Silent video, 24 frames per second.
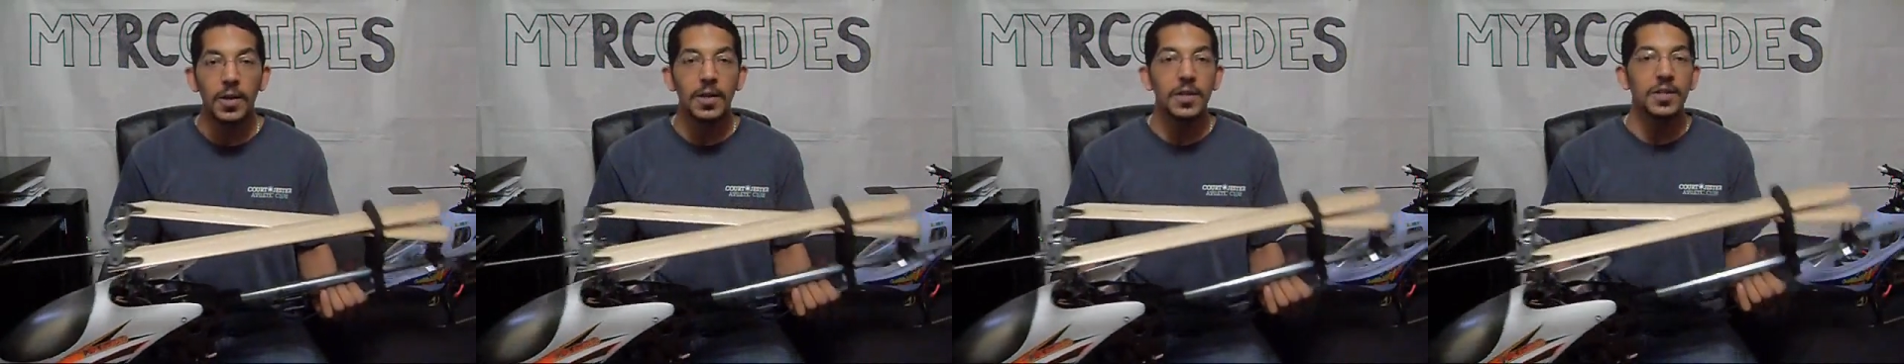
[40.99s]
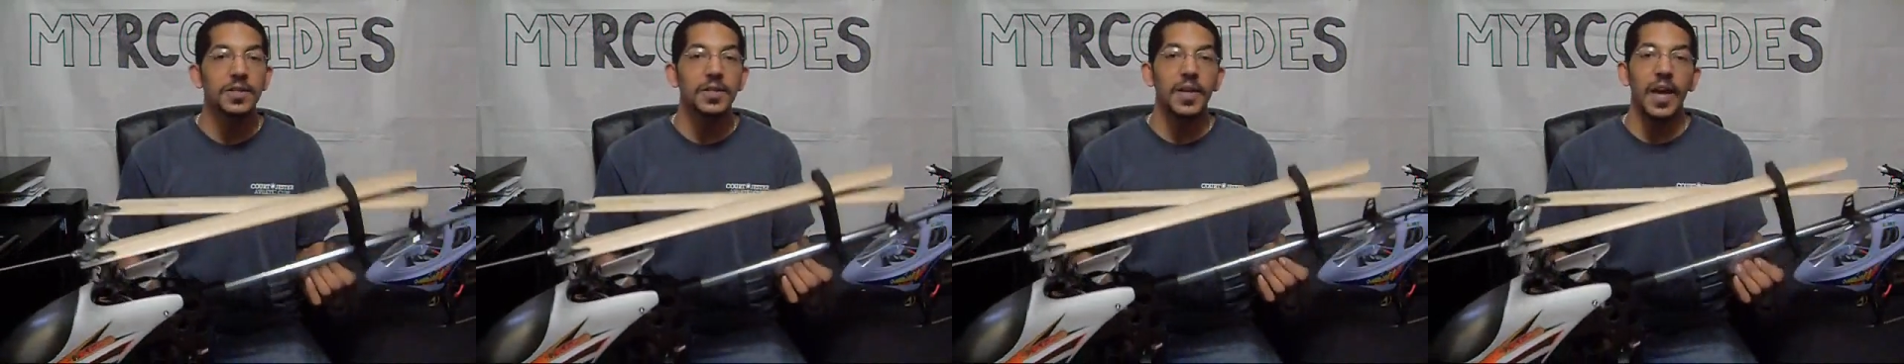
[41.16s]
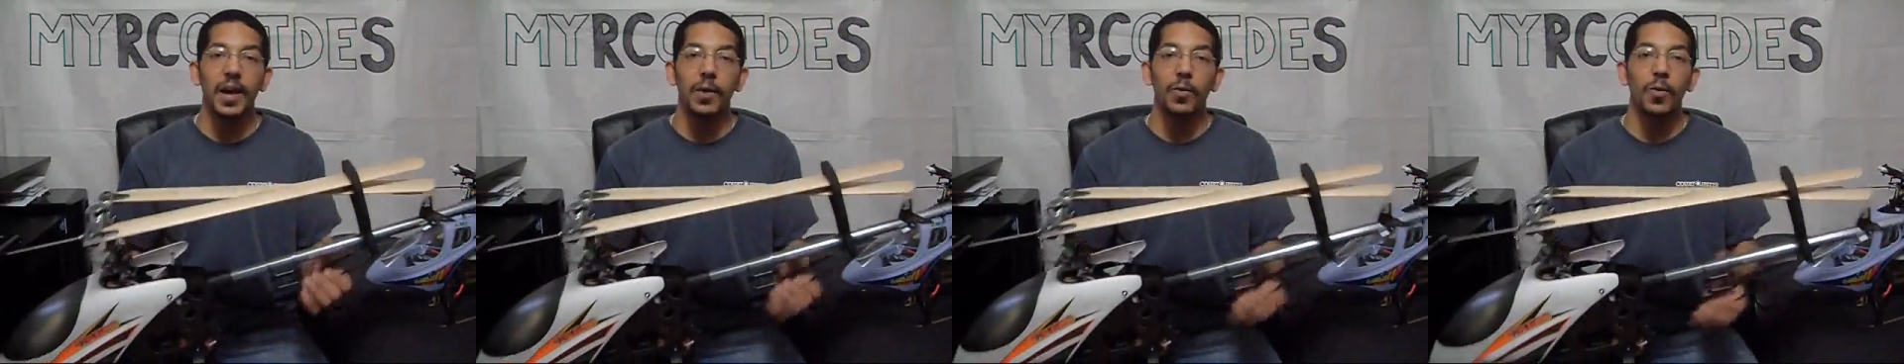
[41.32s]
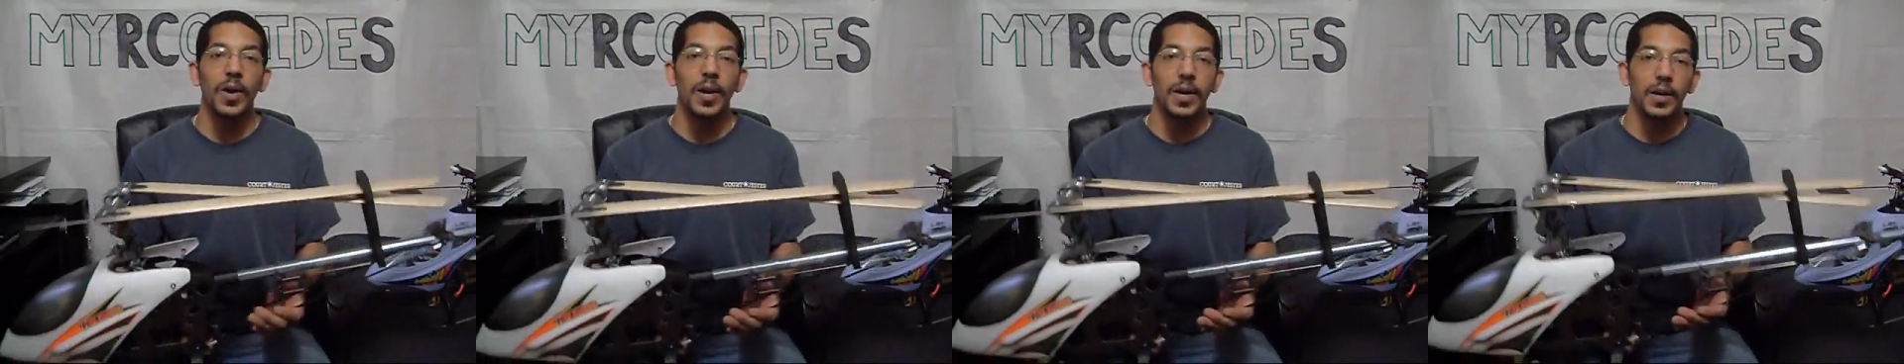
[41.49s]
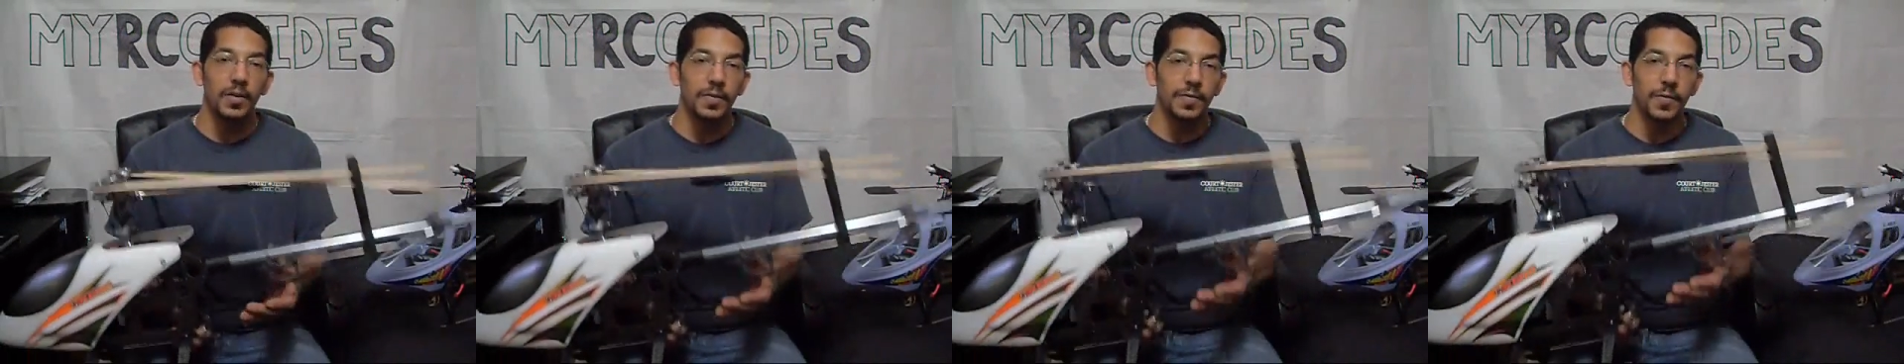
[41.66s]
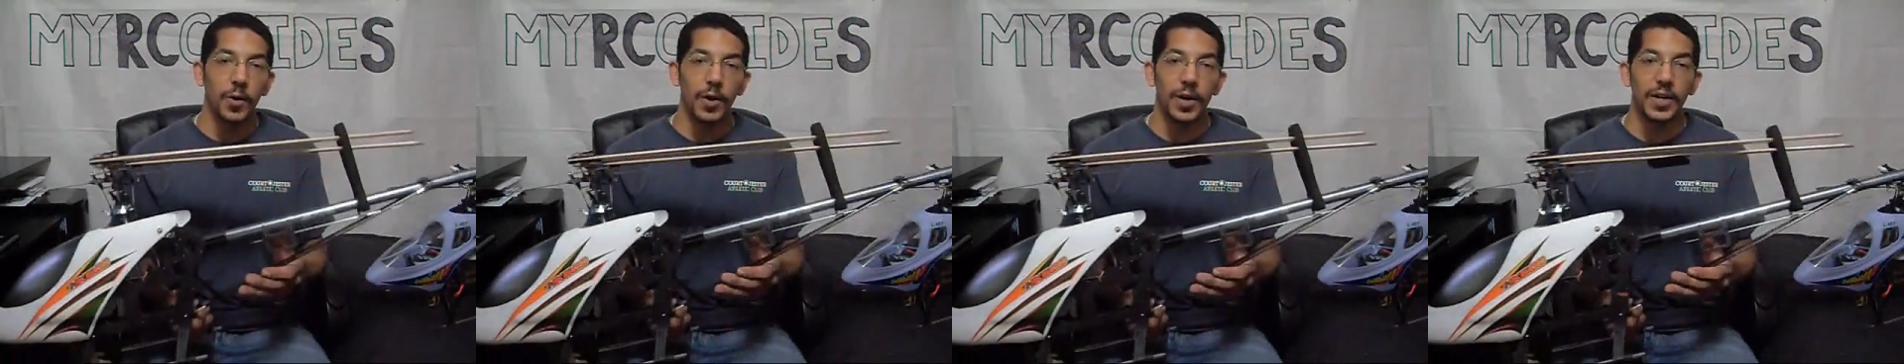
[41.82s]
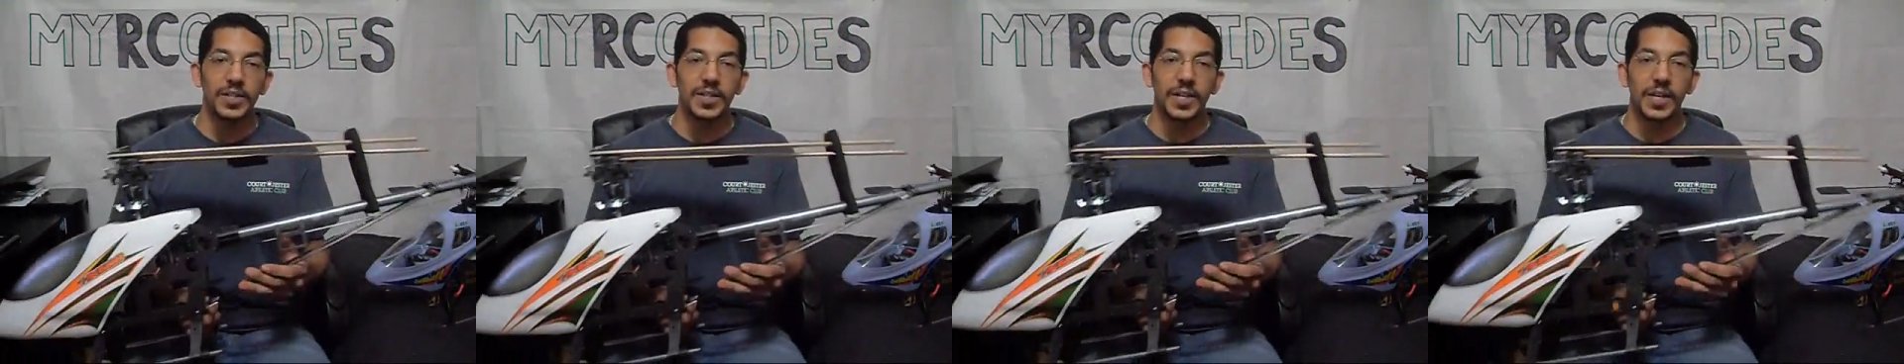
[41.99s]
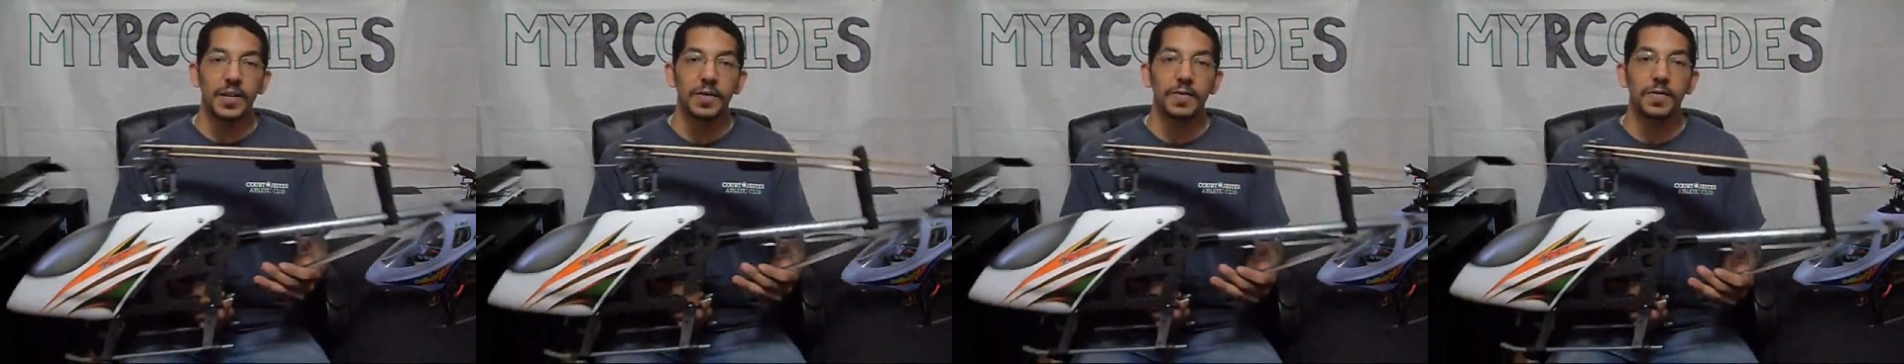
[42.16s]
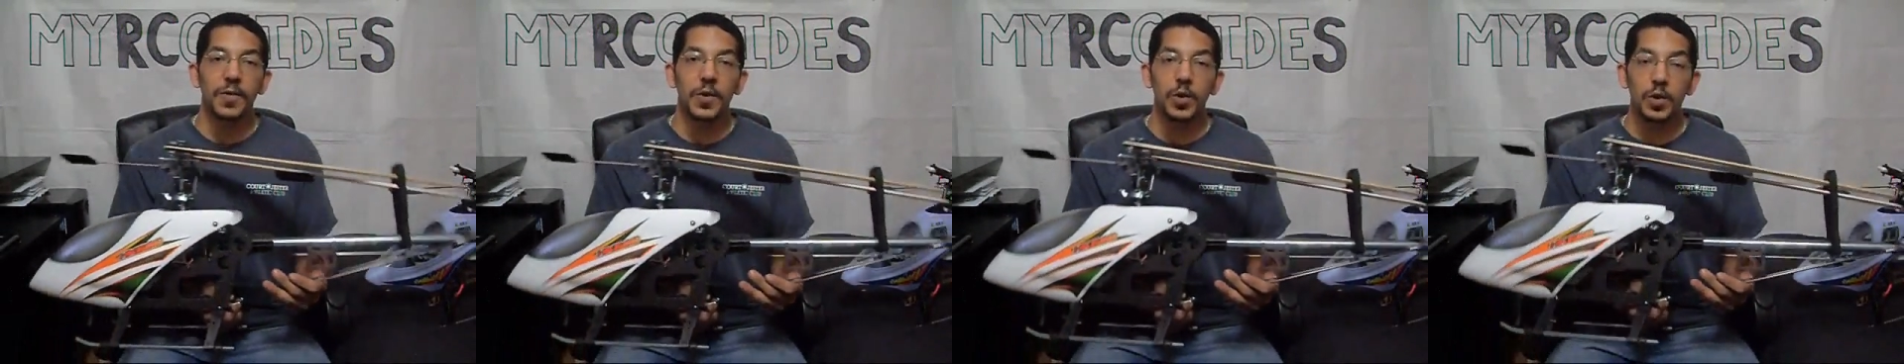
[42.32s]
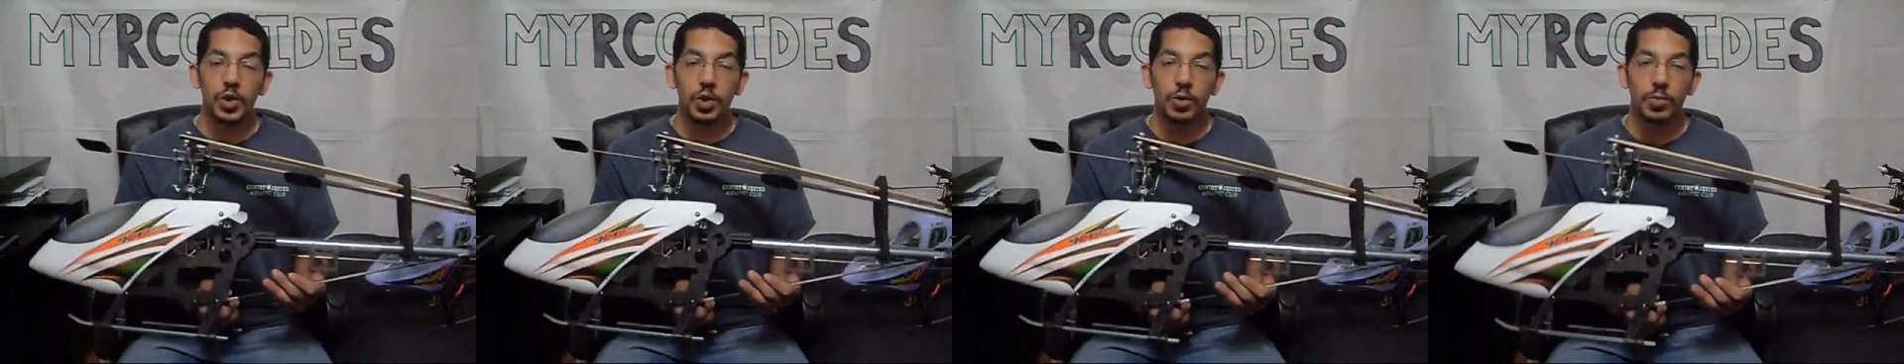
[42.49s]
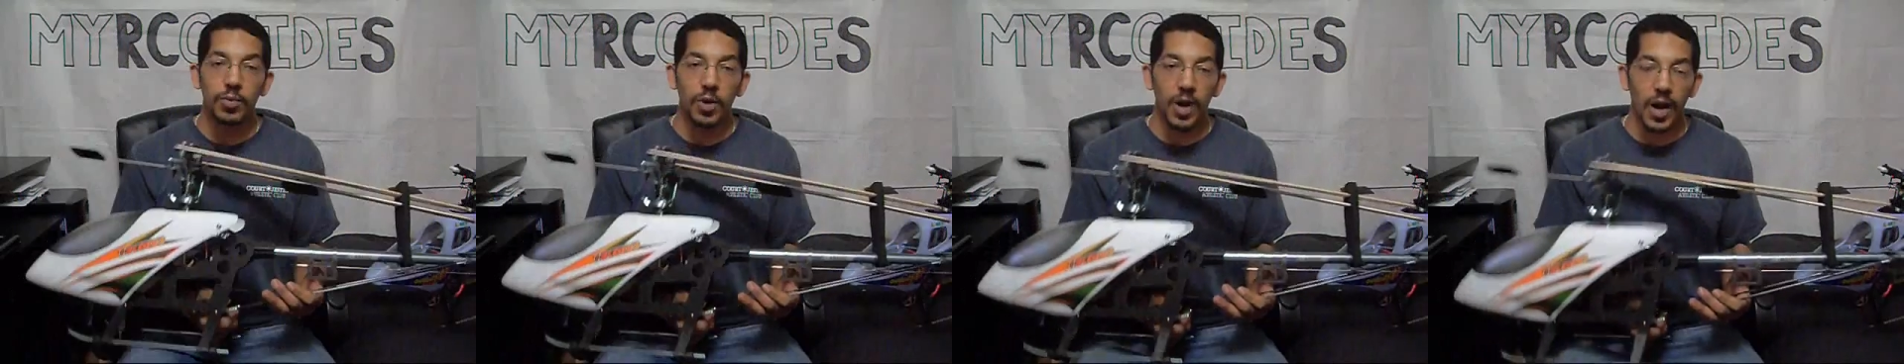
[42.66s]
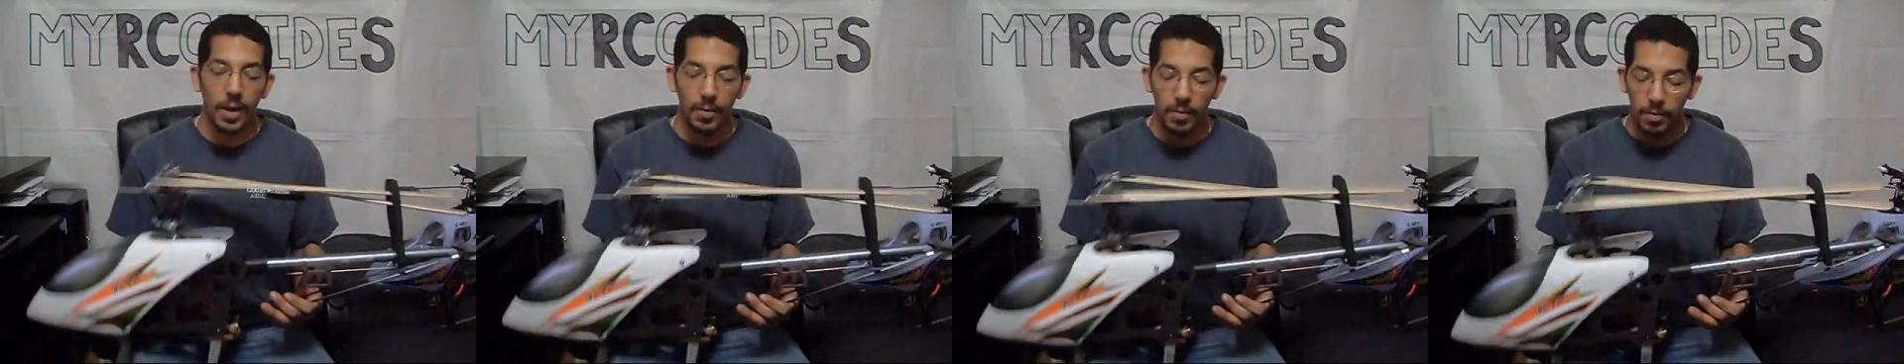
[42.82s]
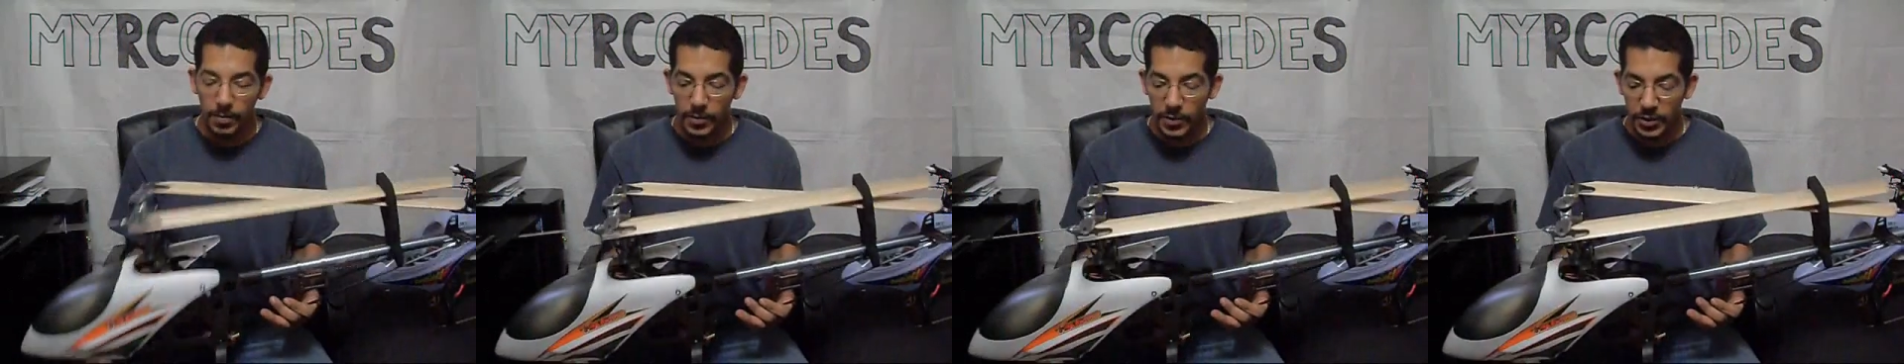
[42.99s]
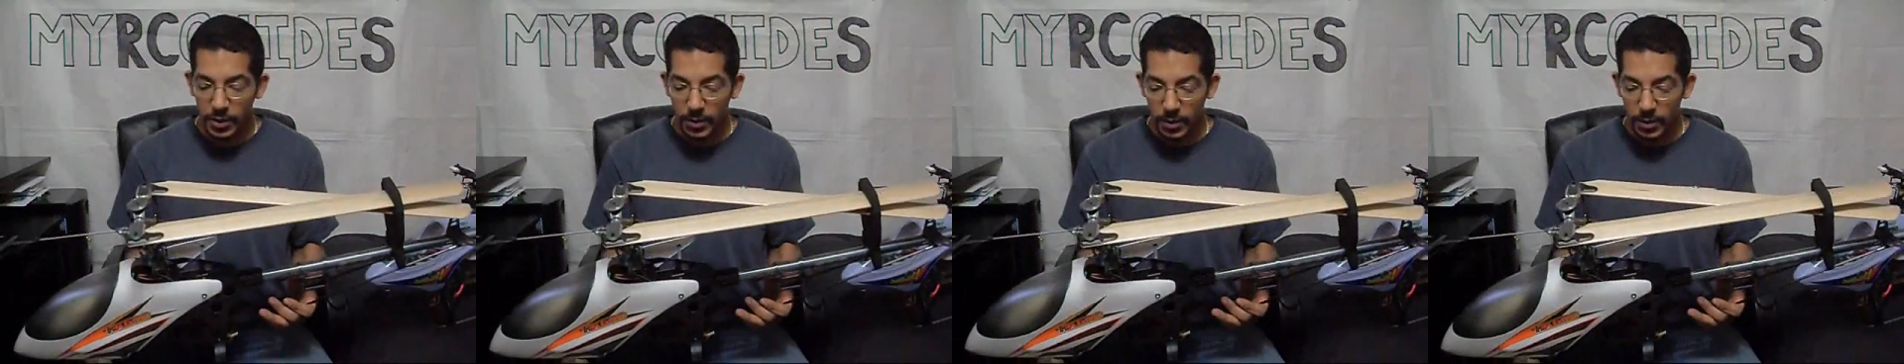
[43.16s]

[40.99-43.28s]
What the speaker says: so that way it avoids any future problems.